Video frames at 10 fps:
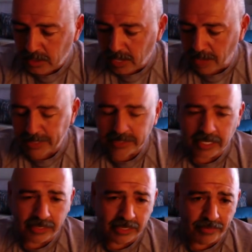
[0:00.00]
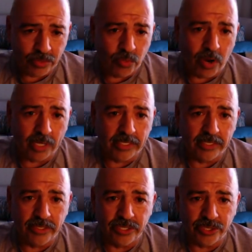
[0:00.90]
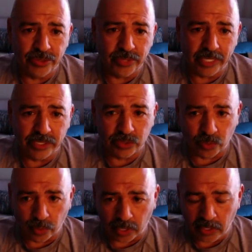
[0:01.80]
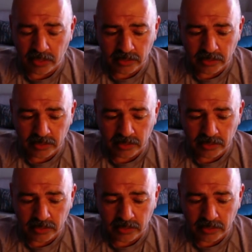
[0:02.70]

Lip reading: How many times have you walked into a store